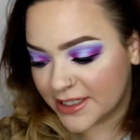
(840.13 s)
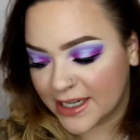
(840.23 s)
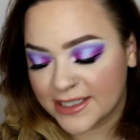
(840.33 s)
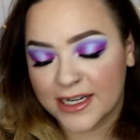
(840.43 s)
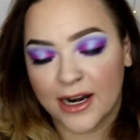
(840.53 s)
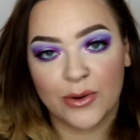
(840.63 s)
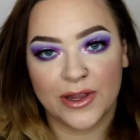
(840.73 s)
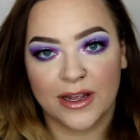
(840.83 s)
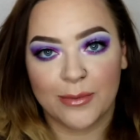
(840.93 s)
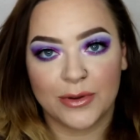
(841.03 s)
test it out
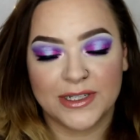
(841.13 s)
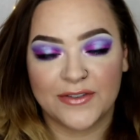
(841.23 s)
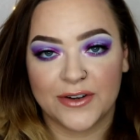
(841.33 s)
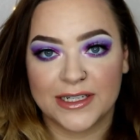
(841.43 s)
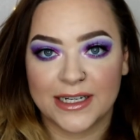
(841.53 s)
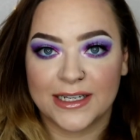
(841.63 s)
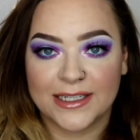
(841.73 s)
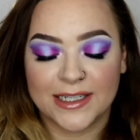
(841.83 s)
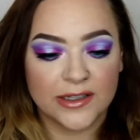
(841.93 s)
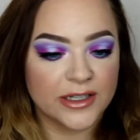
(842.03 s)
with a couple different
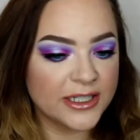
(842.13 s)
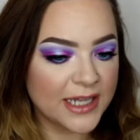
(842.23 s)
concealers